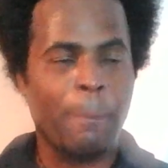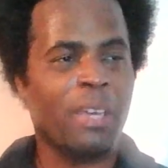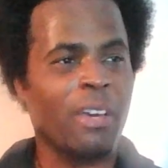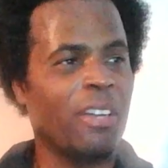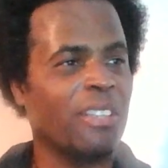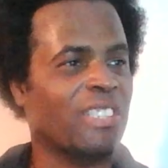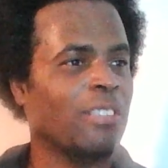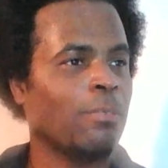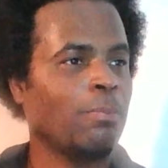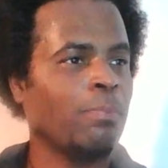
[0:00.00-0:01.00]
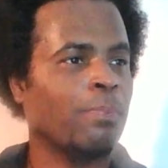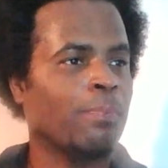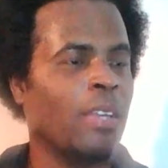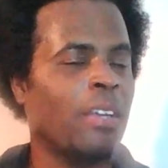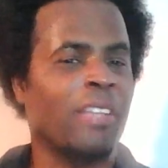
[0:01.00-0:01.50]
Because
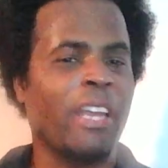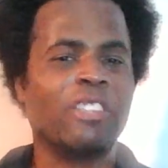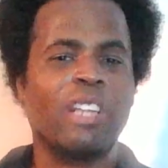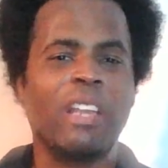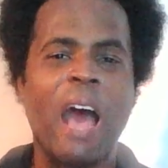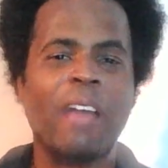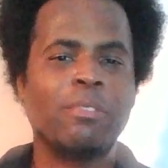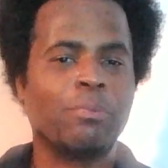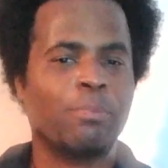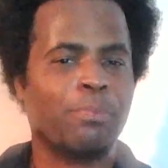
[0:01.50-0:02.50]
there's a lot